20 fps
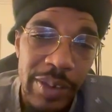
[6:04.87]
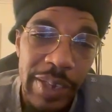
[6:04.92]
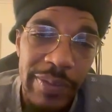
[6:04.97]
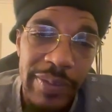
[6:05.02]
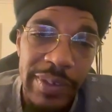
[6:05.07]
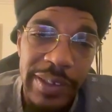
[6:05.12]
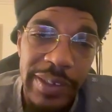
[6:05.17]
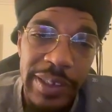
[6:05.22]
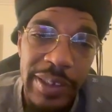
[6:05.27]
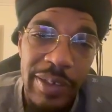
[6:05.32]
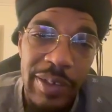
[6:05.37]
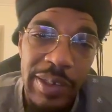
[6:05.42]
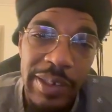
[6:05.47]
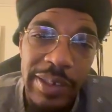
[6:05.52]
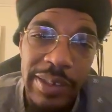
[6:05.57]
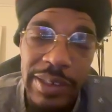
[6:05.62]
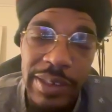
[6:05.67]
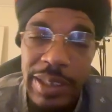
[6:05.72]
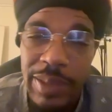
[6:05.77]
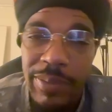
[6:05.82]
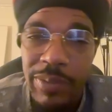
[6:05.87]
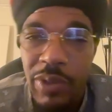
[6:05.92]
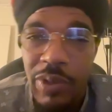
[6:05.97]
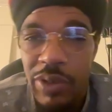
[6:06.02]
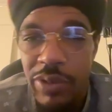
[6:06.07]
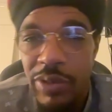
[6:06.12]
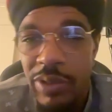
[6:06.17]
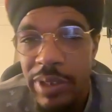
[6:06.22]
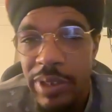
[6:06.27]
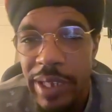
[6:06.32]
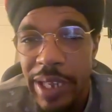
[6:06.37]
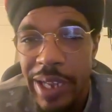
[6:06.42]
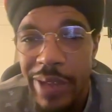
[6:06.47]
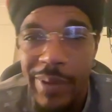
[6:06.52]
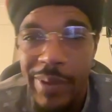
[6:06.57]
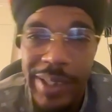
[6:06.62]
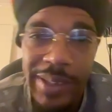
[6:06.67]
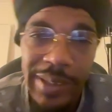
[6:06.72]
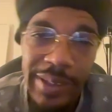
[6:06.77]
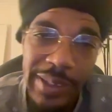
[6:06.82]
have to set all this up, go through the
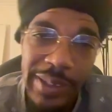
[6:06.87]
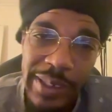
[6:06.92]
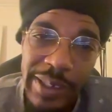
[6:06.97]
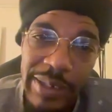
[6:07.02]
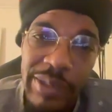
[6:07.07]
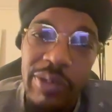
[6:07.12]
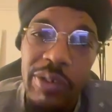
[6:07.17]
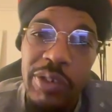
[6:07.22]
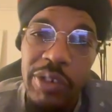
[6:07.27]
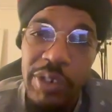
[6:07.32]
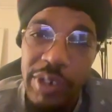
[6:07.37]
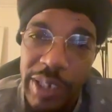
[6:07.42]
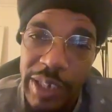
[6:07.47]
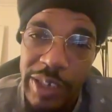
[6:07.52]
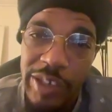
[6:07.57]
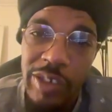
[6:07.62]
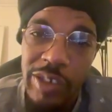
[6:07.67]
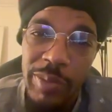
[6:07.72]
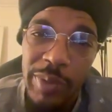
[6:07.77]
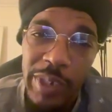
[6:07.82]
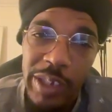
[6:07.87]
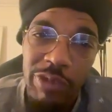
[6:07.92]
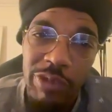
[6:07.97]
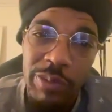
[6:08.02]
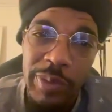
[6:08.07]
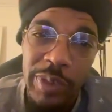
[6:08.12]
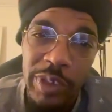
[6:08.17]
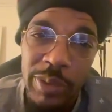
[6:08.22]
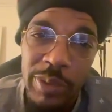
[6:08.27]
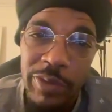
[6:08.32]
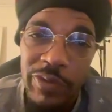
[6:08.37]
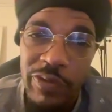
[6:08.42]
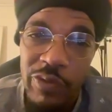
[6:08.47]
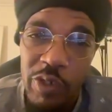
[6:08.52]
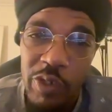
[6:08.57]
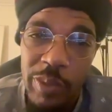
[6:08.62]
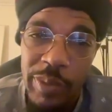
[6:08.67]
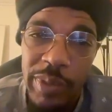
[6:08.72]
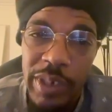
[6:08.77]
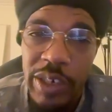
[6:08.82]
KYC, know your customer, as we mentioned
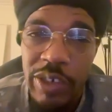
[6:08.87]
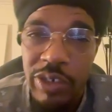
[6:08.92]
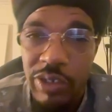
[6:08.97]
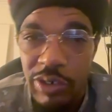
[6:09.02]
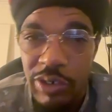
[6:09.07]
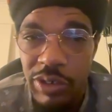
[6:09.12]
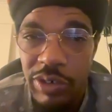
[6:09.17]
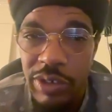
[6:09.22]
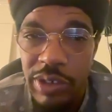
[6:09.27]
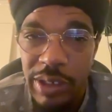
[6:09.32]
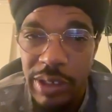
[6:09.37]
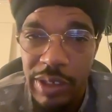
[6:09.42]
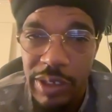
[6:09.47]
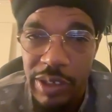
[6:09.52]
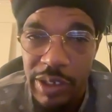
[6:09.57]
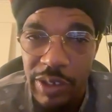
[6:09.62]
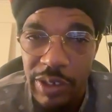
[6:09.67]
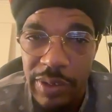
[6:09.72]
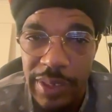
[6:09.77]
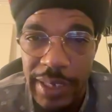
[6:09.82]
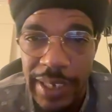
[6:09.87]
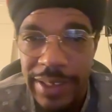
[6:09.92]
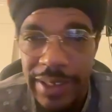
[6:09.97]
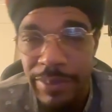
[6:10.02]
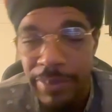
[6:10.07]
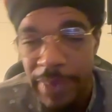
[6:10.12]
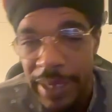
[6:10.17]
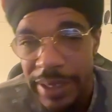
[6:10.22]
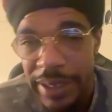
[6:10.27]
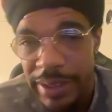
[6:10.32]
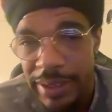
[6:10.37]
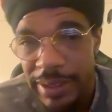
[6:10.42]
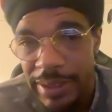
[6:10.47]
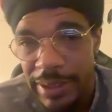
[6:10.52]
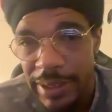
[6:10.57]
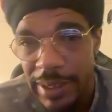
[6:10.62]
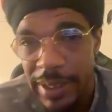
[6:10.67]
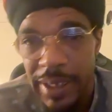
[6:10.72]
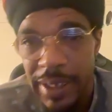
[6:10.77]
before, because you're using the centralized banks.